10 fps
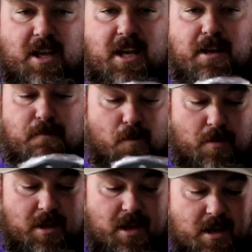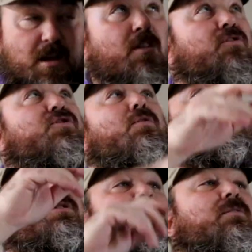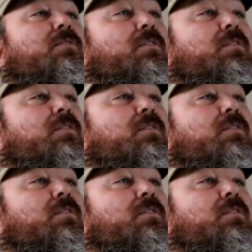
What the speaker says: key for the chokes.